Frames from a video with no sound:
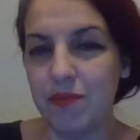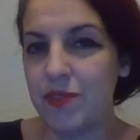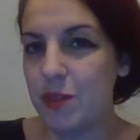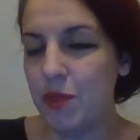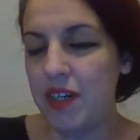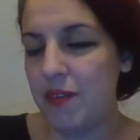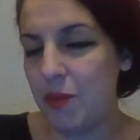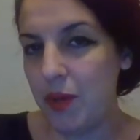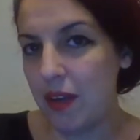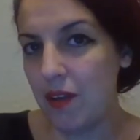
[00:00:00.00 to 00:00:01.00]
She probably never
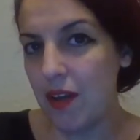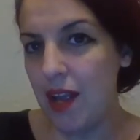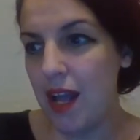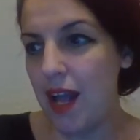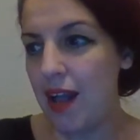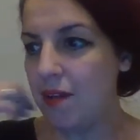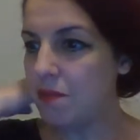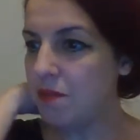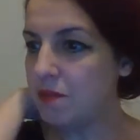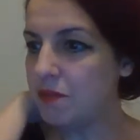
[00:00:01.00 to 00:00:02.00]
will.
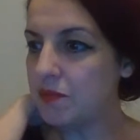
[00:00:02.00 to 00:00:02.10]
And